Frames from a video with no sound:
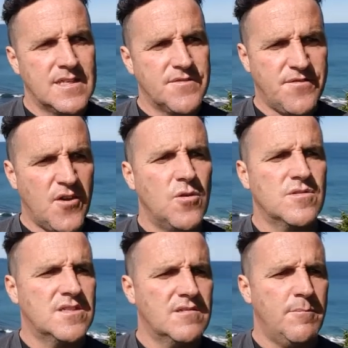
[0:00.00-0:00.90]

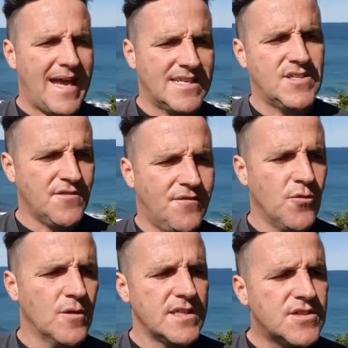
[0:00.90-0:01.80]
default pattern you
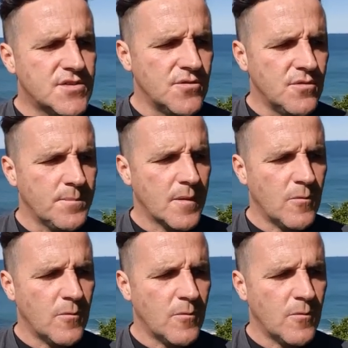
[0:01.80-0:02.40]
fall into.